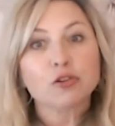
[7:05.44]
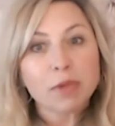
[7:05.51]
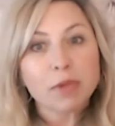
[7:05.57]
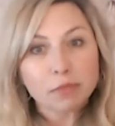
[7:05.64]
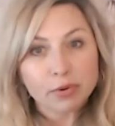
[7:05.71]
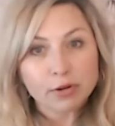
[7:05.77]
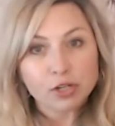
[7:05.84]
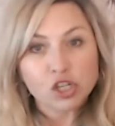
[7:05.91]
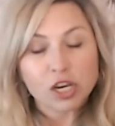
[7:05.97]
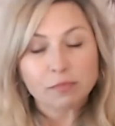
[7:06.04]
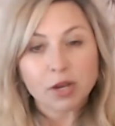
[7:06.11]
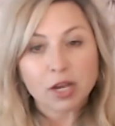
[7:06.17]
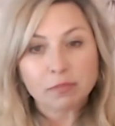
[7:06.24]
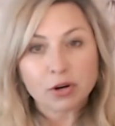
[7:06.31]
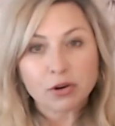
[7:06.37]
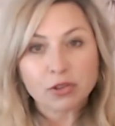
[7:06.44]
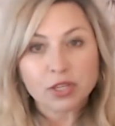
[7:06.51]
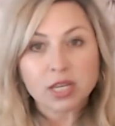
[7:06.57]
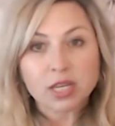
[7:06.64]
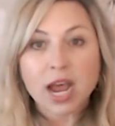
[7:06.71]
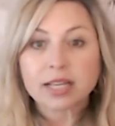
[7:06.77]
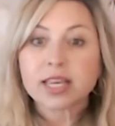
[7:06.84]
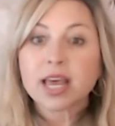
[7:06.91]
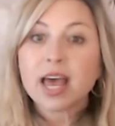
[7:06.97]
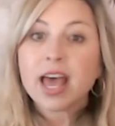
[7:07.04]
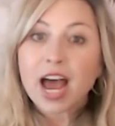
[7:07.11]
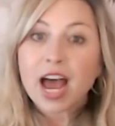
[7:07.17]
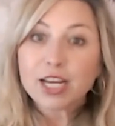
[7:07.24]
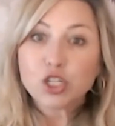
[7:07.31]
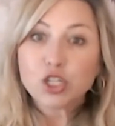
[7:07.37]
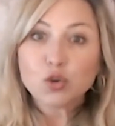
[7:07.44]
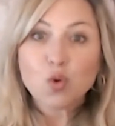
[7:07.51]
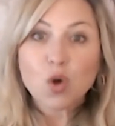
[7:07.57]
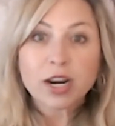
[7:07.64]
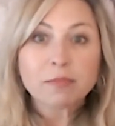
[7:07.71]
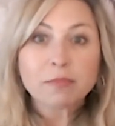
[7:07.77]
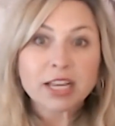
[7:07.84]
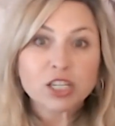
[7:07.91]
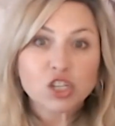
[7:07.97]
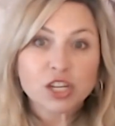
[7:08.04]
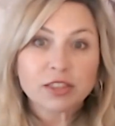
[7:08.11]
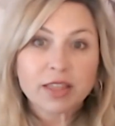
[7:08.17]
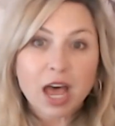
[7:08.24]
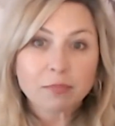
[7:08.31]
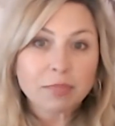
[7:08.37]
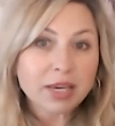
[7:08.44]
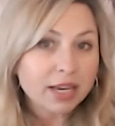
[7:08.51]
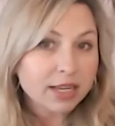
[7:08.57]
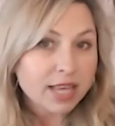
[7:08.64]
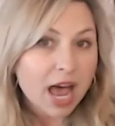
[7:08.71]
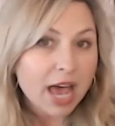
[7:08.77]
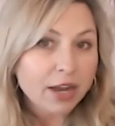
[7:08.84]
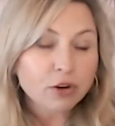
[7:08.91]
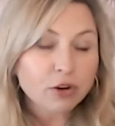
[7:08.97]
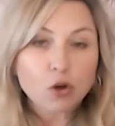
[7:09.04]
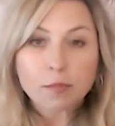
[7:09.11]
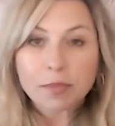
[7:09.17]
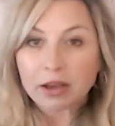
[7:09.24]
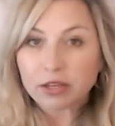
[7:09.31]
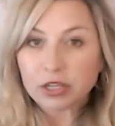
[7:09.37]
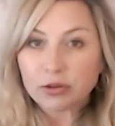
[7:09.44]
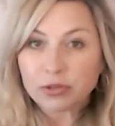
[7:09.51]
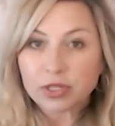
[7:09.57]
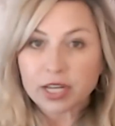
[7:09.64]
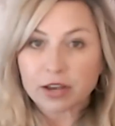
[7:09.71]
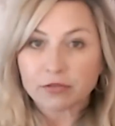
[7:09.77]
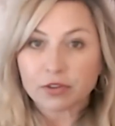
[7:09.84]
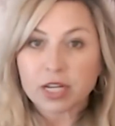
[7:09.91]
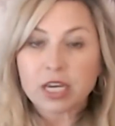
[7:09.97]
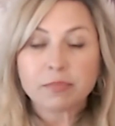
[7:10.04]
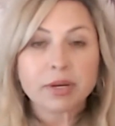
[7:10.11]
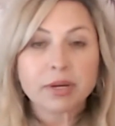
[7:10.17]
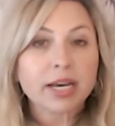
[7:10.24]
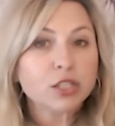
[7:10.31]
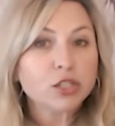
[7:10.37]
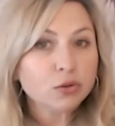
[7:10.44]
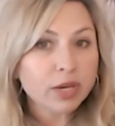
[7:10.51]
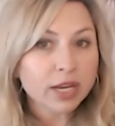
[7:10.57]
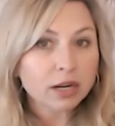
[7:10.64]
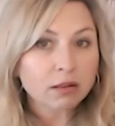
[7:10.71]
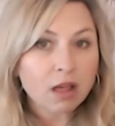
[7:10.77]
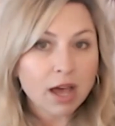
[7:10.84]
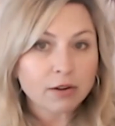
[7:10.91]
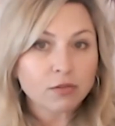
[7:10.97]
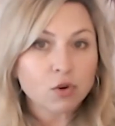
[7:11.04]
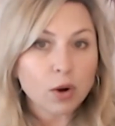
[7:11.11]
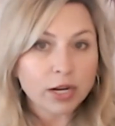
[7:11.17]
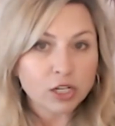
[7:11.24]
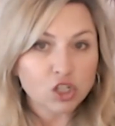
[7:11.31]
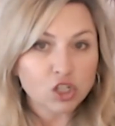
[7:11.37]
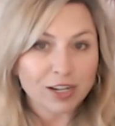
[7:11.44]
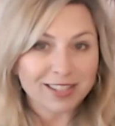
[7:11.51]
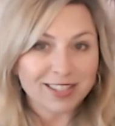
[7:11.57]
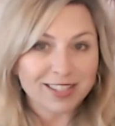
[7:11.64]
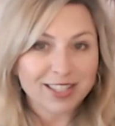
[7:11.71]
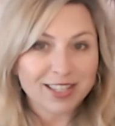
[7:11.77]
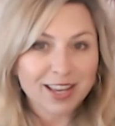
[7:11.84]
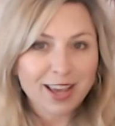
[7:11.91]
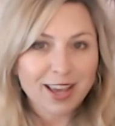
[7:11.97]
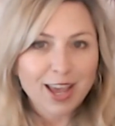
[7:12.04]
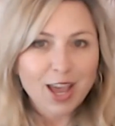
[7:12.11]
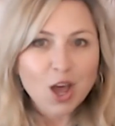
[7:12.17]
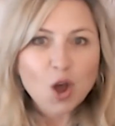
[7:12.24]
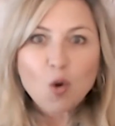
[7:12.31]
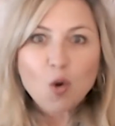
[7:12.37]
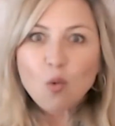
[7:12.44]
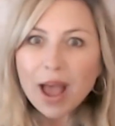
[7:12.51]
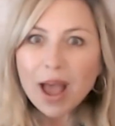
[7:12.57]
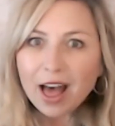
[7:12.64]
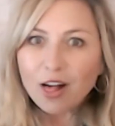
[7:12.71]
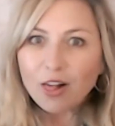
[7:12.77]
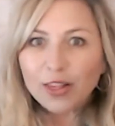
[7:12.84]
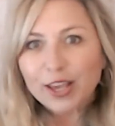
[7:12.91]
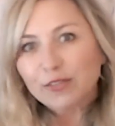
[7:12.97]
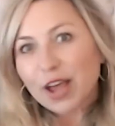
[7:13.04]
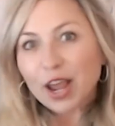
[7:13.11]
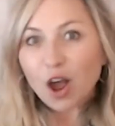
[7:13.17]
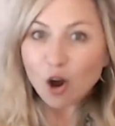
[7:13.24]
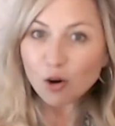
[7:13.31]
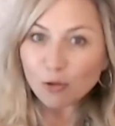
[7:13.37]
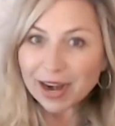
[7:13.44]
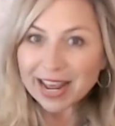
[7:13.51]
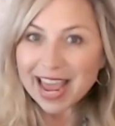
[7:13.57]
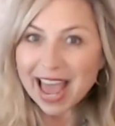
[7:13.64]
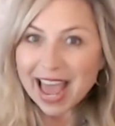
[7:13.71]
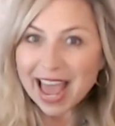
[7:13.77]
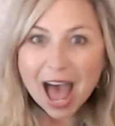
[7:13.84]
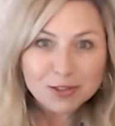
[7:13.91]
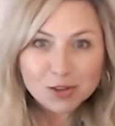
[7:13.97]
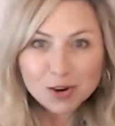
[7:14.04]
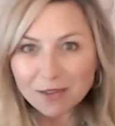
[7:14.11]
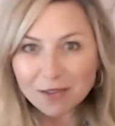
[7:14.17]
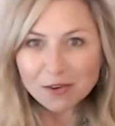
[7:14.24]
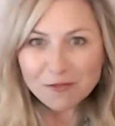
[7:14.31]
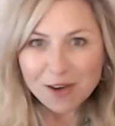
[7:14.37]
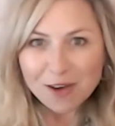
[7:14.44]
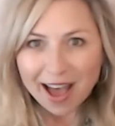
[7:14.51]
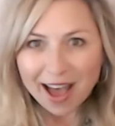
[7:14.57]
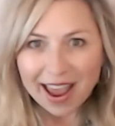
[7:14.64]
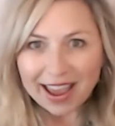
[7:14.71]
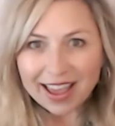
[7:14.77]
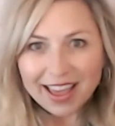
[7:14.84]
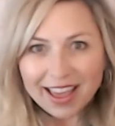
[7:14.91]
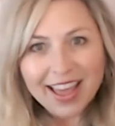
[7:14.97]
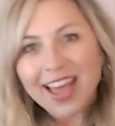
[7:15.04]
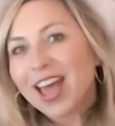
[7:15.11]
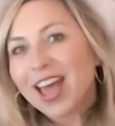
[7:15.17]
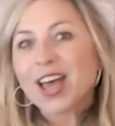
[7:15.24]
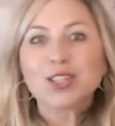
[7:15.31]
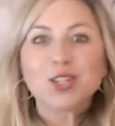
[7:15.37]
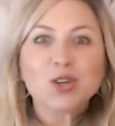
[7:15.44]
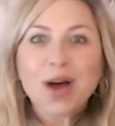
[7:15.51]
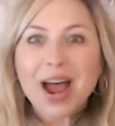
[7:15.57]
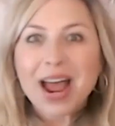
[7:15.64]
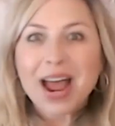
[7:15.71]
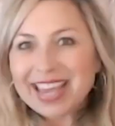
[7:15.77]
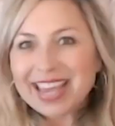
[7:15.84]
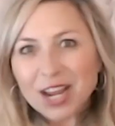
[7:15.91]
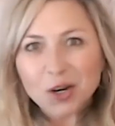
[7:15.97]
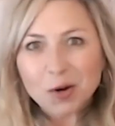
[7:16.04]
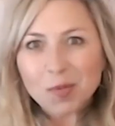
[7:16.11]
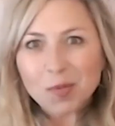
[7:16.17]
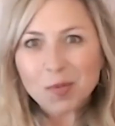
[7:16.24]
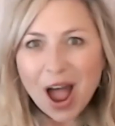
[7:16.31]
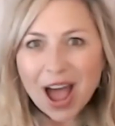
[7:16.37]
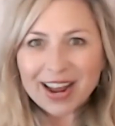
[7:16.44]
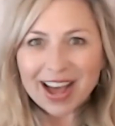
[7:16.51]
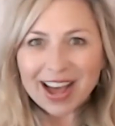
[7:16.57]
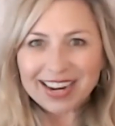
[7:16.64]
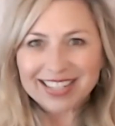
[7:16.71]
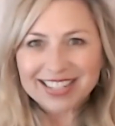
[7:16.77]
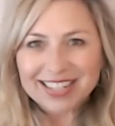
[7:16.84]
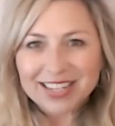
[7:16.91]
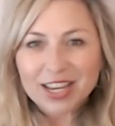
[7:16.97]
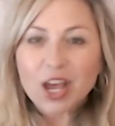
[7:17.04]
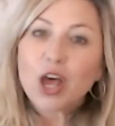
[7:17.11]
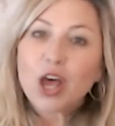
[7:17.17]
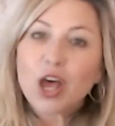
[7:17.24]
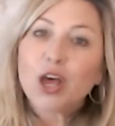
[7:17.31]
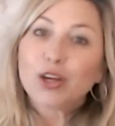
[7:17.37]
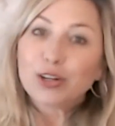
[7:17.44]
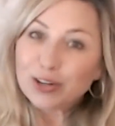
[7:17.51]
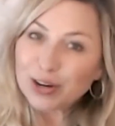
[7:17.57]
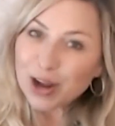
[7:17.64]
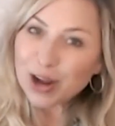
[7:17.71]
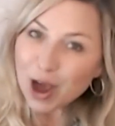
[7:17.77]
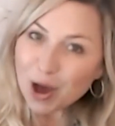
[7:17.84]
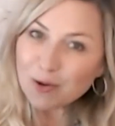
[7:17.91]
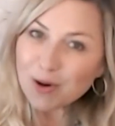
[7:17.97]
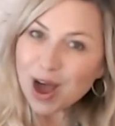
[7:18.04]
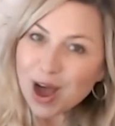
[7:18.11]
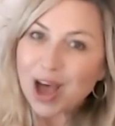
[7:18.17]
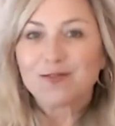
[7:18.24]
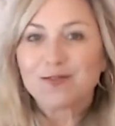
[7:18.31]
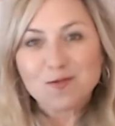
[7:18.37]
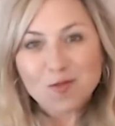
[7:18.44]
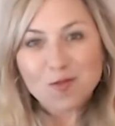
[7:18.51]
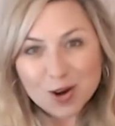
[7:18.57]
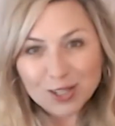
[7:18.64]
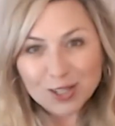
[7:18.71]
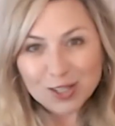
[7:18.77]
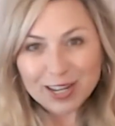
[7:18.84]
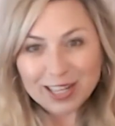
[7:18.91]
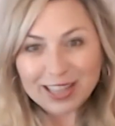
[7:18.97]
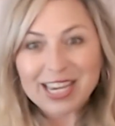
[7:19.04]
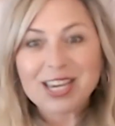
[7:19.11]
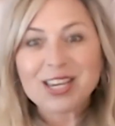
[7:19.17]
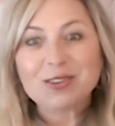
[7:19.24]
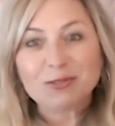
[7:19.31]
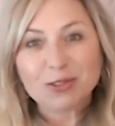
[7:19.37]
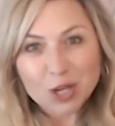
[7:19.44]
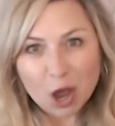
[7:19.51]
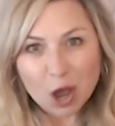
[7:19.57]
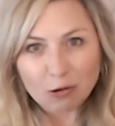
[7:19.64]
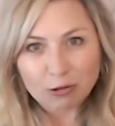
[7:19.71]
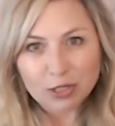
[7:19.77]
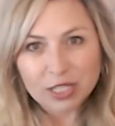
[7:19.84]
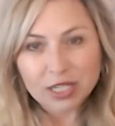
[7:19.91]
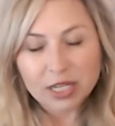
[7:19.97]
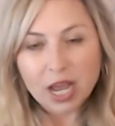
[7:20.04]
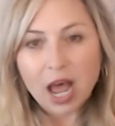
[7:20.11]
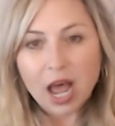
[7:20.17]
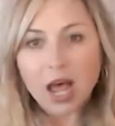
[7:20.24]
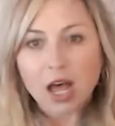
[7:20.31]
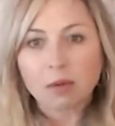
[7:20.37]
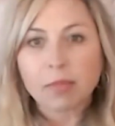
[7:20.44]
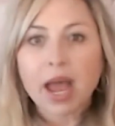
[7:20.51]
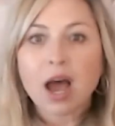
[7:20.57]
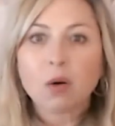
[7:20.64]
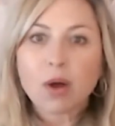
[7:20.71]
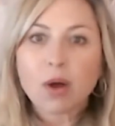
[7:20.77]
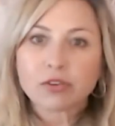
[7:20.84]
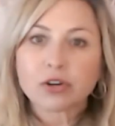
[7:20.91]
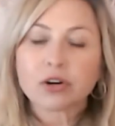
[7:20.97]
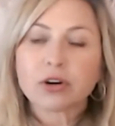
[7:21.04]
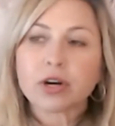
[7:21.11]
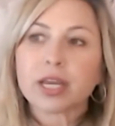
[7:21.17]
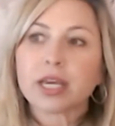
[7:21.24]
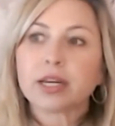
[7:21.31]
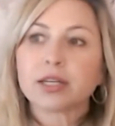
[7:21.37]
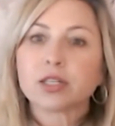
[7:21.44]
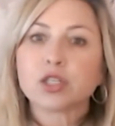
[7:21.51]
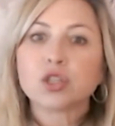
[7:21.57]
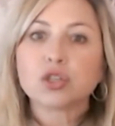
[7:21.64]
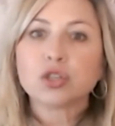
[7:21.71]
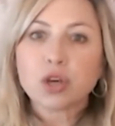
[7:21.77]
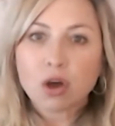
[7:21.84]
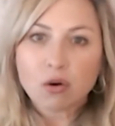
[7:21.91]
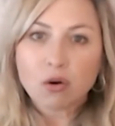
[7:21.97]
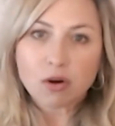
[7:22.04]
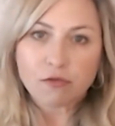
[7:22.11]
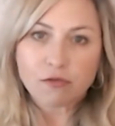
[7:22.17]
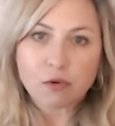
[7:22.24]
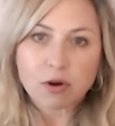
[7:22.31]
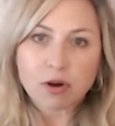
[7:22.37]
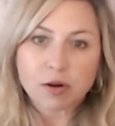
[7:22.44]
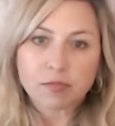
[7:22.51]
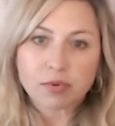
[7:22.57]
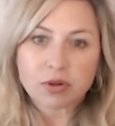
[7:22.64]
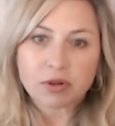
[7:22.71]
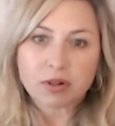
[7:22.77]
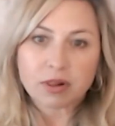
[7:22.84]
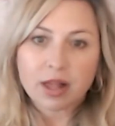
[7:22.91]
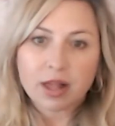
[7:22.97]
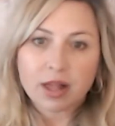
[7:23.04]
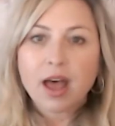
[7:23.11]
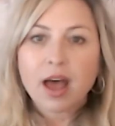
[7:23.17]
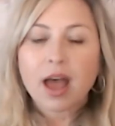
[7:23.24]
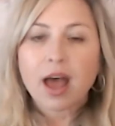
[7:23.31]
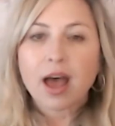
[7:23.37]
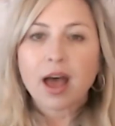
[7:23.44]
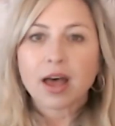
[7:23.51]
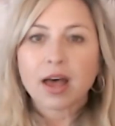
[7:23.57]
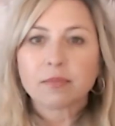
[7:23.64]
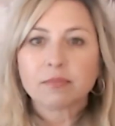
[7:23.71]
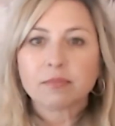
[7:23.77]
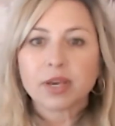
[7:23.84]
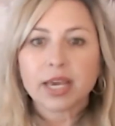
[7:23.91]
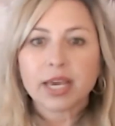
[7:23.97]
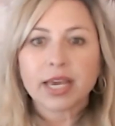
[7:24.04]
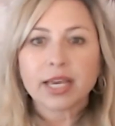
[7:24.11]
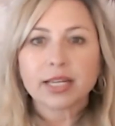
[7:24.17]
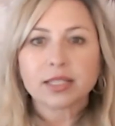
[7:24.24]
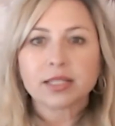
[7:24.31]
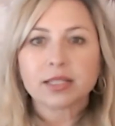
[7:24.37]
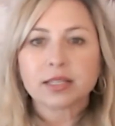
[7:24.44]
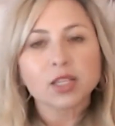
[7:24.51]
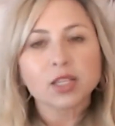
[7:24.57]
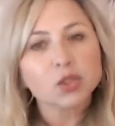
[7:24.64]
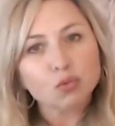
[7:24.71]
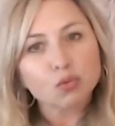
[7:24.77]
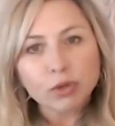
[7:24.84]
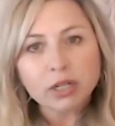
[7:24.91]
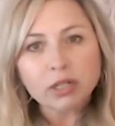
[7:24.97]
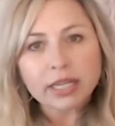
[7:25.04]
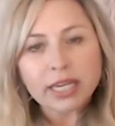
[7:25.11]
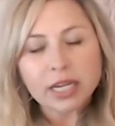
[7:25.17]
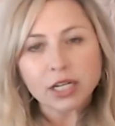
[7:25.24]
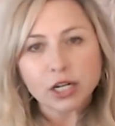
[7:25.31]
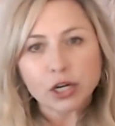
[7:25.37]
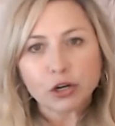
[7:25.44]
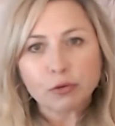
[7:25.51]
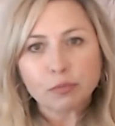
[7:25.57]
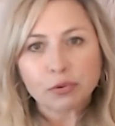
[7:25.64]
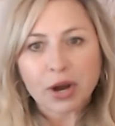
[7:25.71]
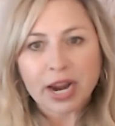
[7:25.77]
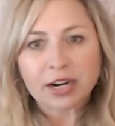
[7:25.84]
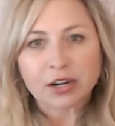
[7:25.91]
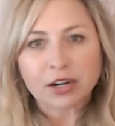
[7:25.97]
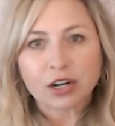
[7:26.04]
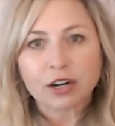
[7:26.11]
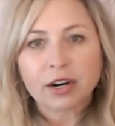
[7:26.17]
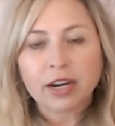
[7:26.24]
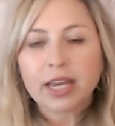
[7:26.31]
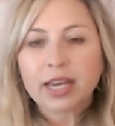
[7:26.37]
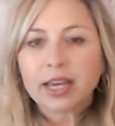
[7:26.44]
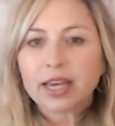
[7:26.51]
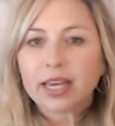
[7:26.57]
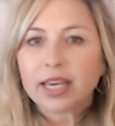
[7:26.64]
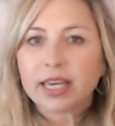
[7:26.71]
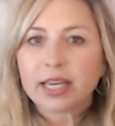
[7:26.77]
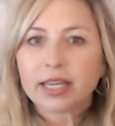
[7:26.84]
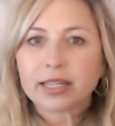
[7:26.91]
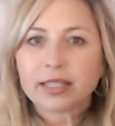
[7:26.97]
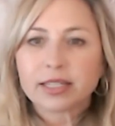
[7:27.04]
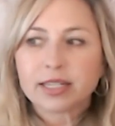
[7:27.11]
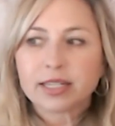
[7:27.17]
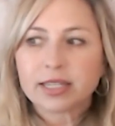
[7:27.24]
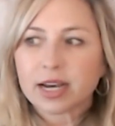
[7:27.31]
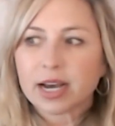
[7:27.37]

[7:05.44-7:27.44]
your membership on both sides. I do want to mention that because I don't know about you, Stephanie, but I do get a lot of questions. Well, if I already have Travefy, do I get your product? No, unfortunately, you don't. However, it is so affordable. It's really a no-brainer. It